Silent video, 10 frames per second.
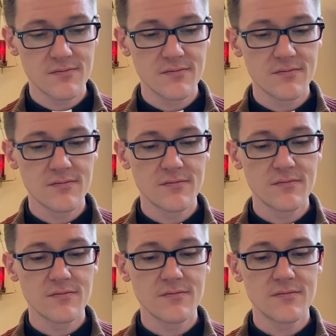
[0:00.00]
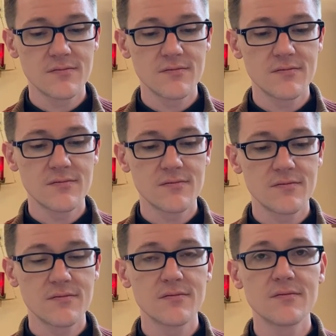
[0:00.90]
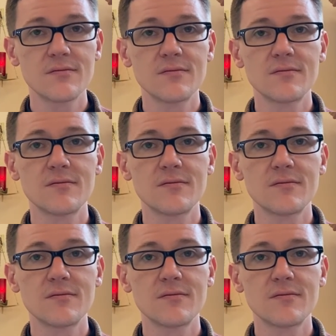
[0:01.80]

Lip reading: (no one is talking)